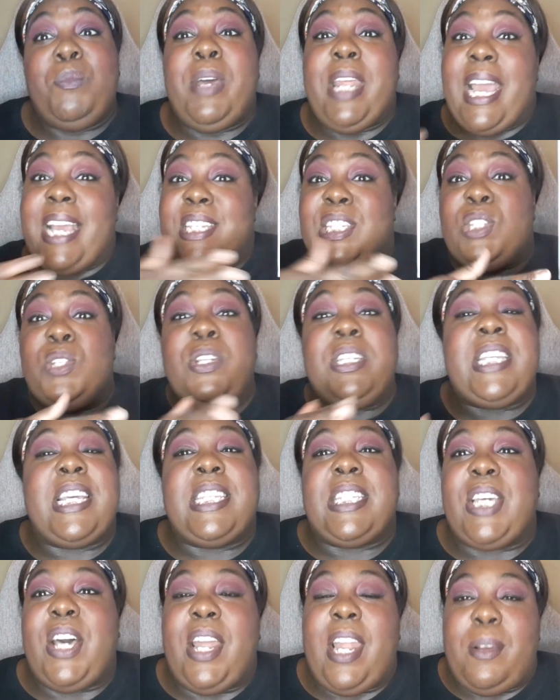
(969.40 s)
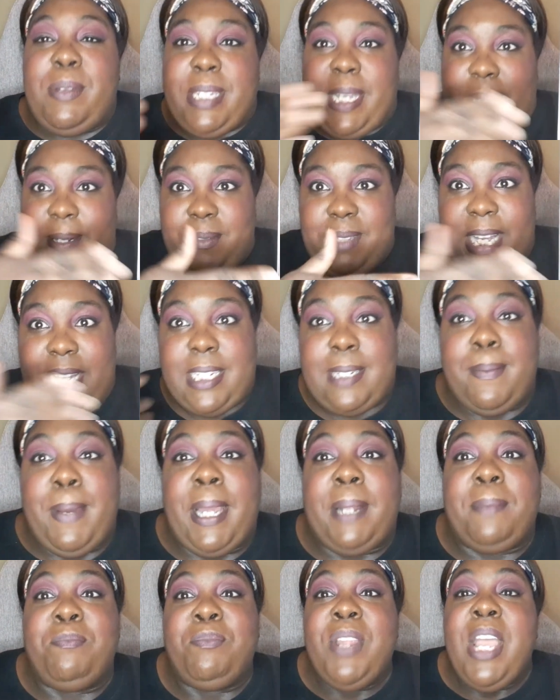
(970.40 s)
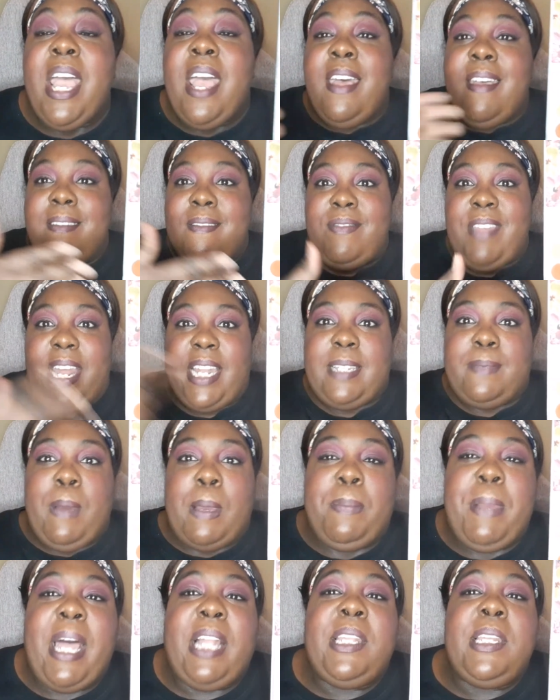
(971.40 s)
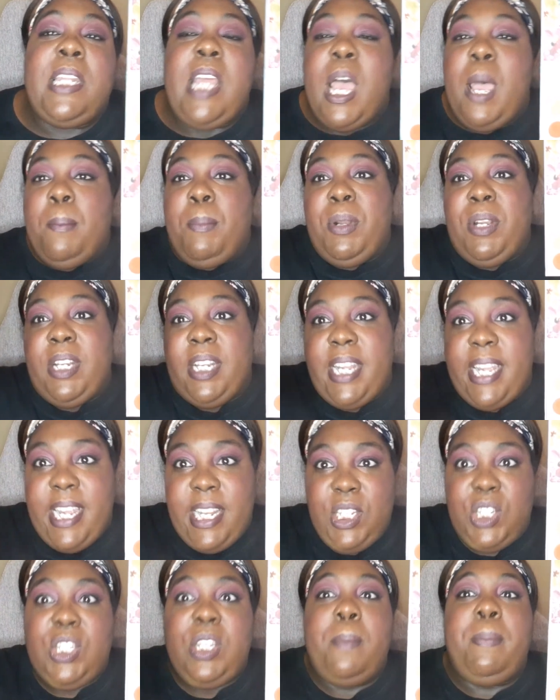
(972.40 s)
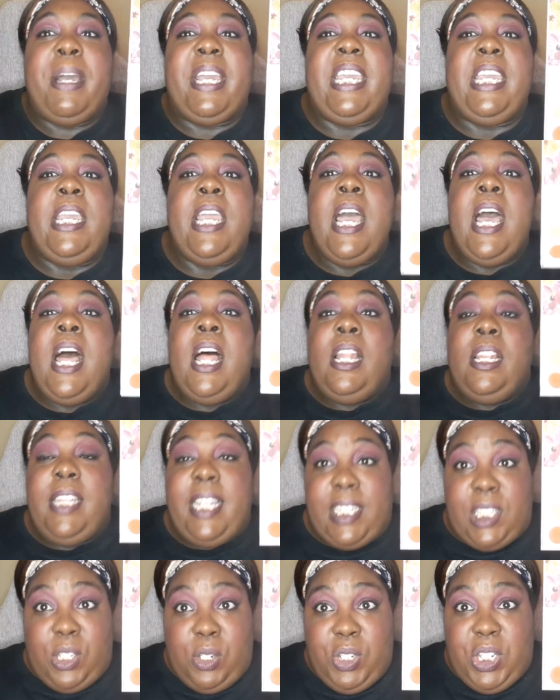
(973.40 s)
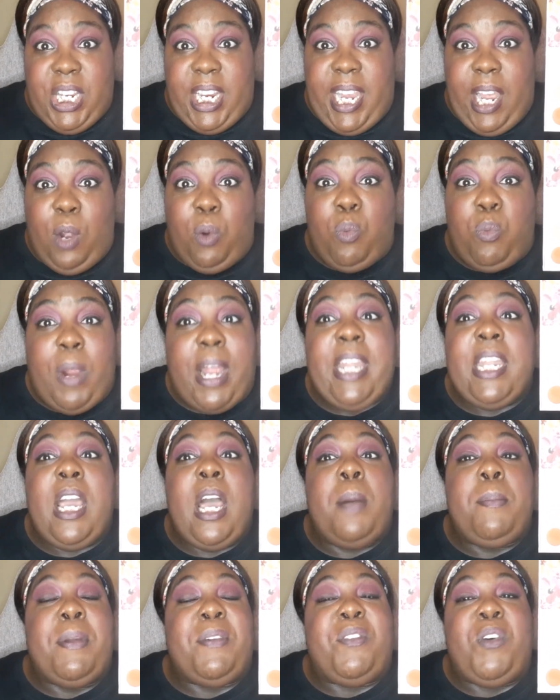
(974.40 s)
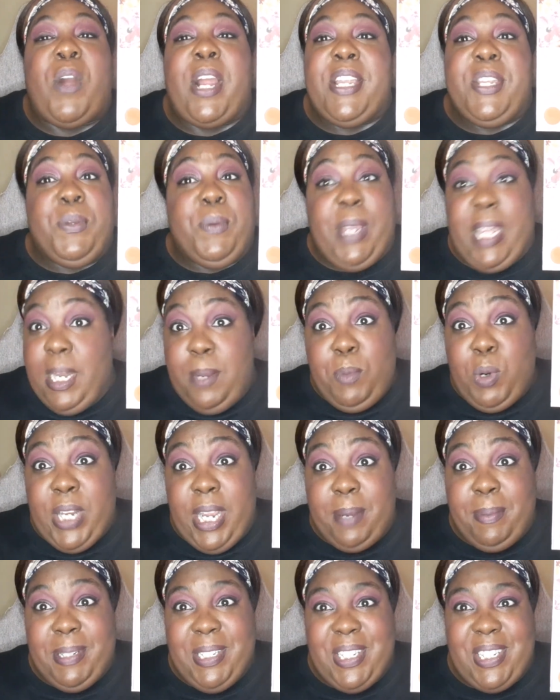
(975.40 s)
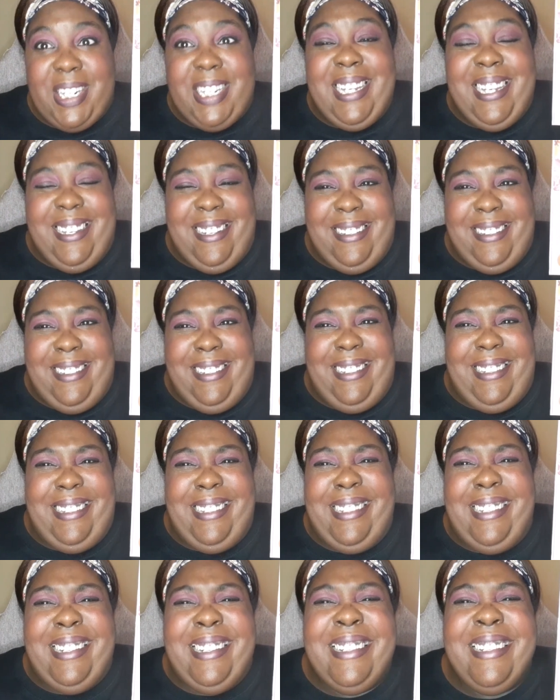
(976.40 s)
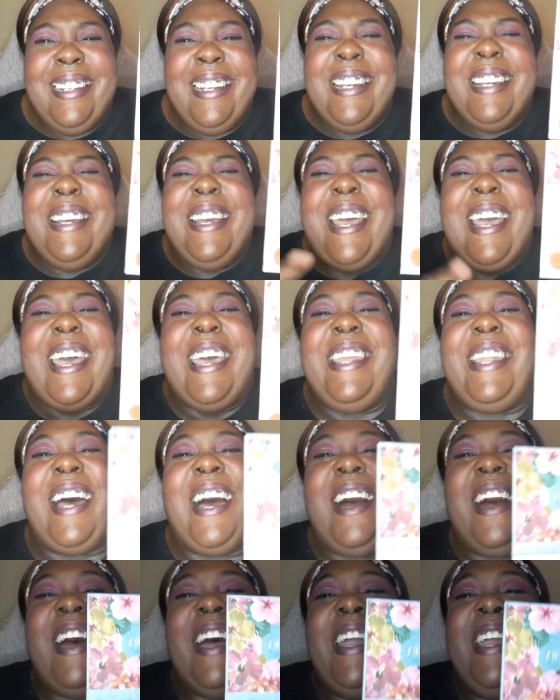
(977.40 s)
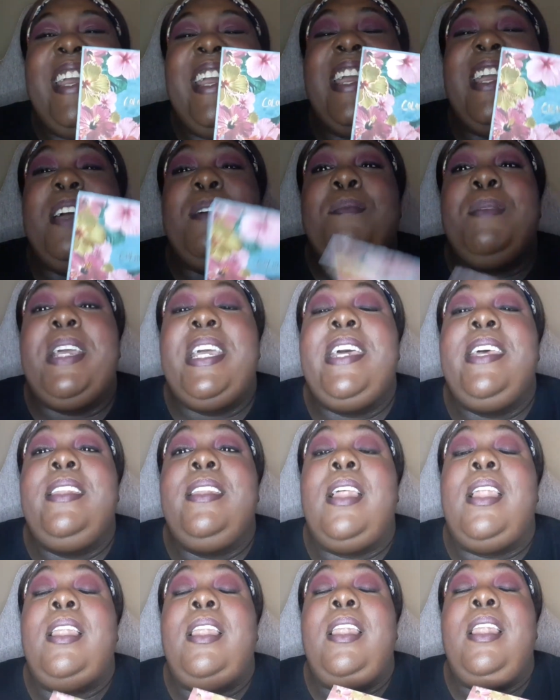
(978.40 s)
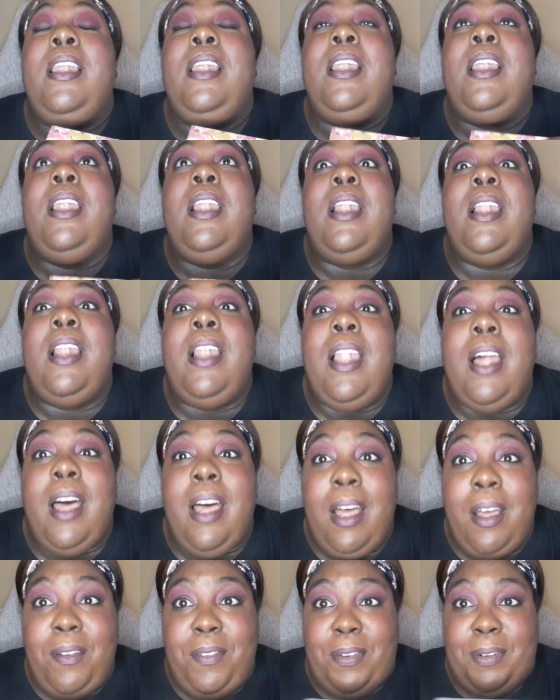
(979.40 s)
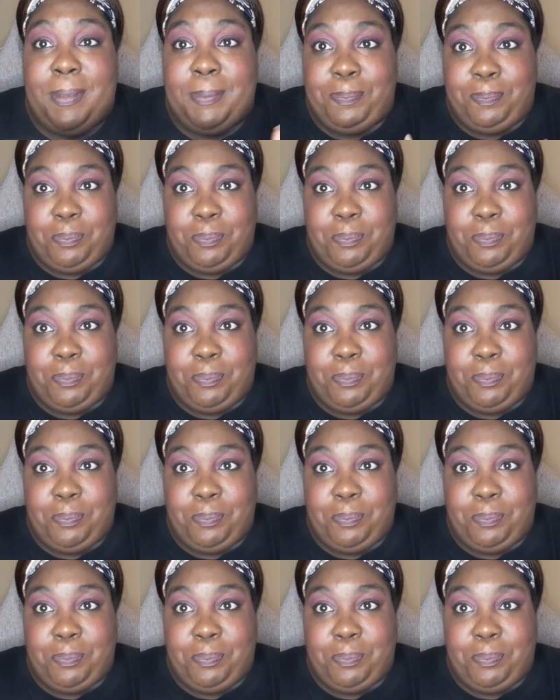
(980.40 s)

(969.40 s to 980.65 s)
As soon as I saw it, I was like, that's mine. That is my palette. Put it into the buggy. Let's go check out right now before I do any more damage. And I am in love.